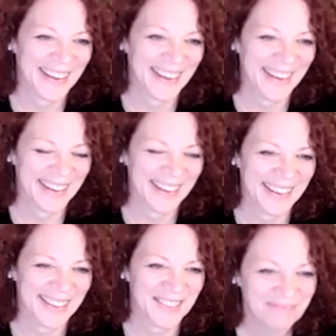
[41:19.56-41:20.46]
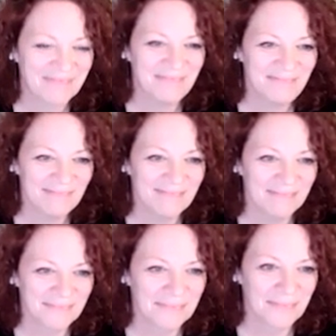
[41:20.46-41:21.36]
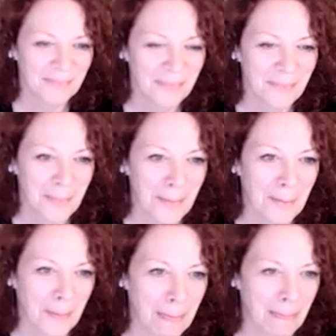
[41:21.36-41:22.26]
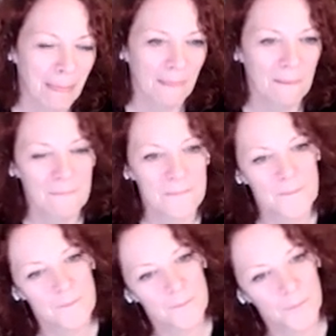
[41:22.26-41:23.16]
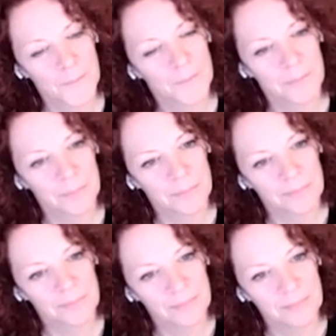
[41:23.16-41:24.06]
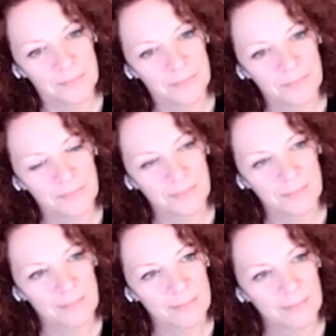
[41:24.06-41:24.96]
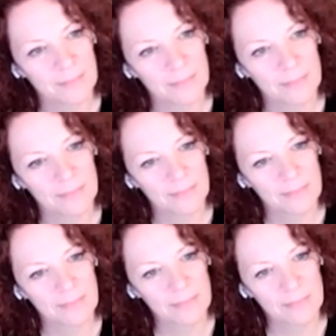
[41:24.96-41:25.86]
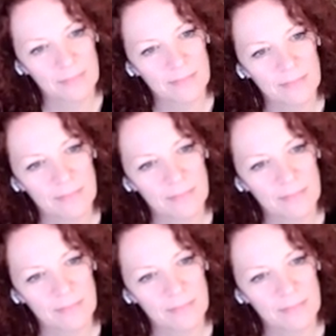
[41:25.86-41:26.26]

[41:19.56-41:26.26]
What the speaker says: This person isn't speaking.